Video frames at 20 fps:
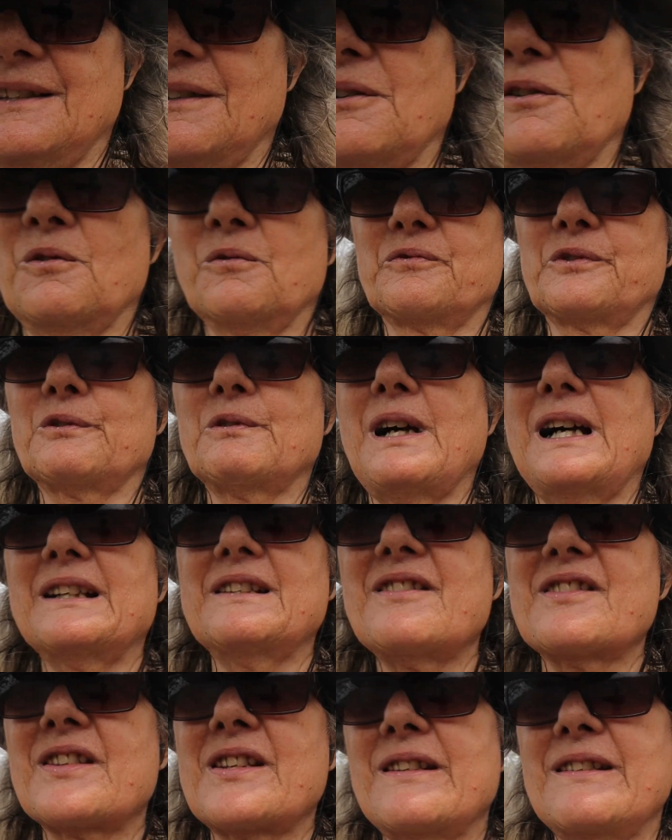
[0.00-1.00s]
over
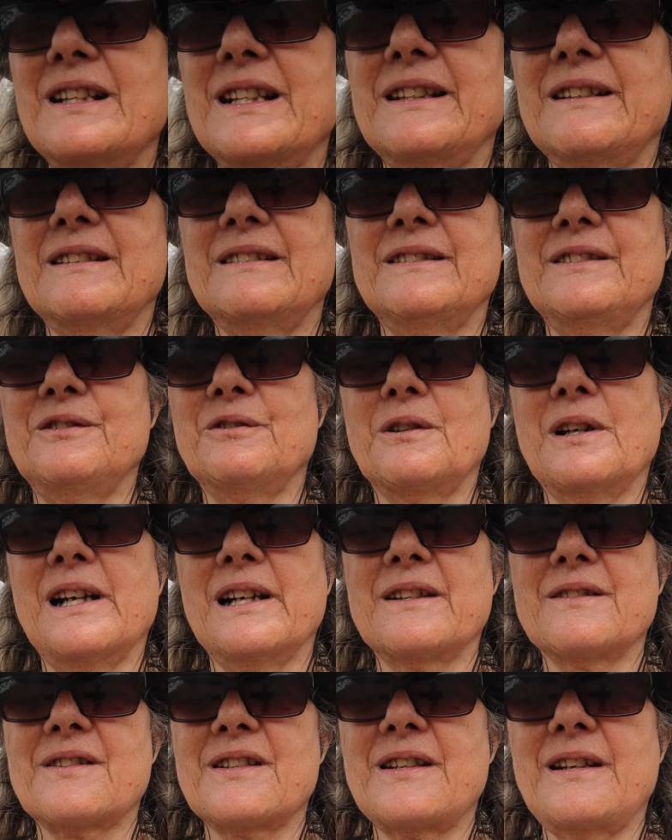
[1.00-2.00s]
us. You
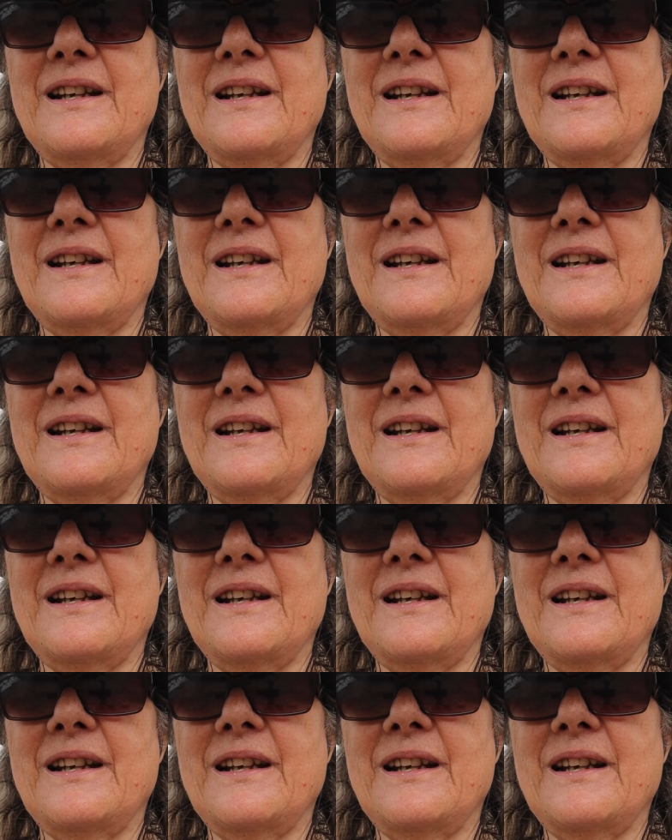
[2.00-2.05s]
guys